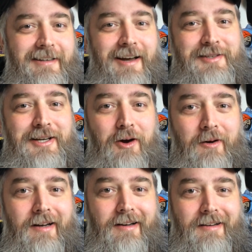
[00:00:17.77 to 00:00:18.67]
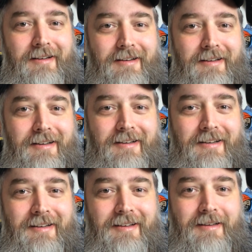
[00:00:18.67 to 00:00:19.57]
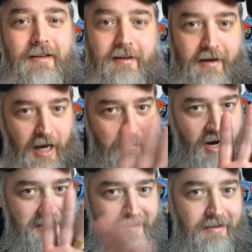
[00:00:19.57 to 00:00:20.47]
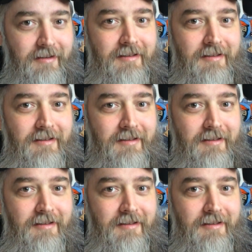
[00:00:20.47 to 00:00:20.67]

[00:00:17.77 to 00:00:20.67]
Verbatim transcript: How's it going? Hi, Bryson.